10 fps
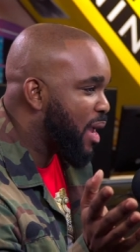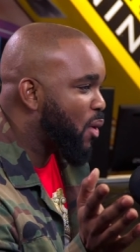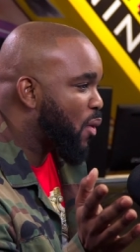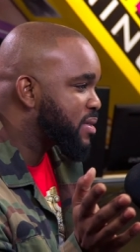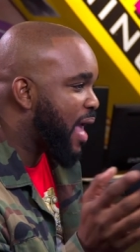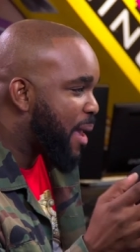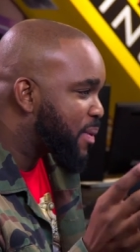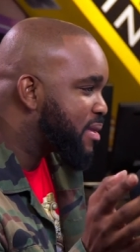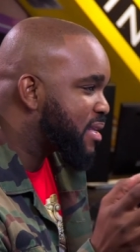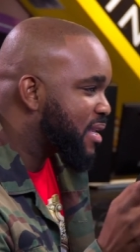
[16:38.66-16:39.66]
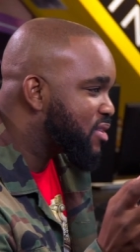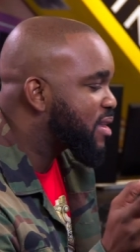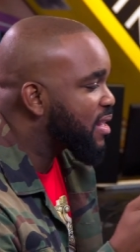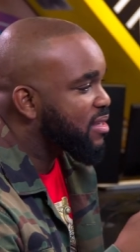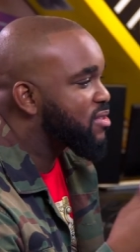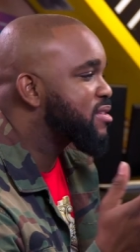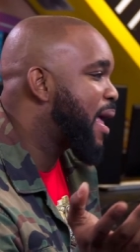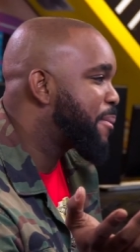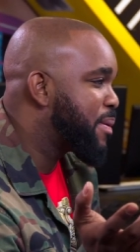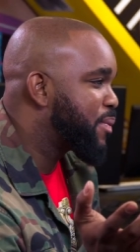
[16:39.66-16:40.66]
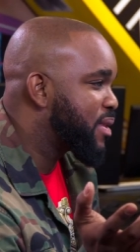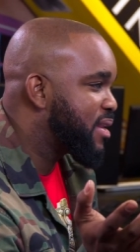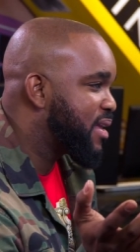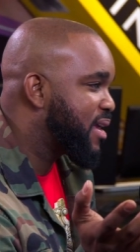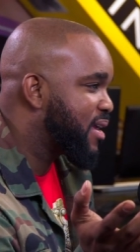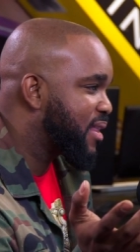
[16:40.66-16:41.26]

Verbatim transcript: game that always happens, and they just kind of like, slap people in there,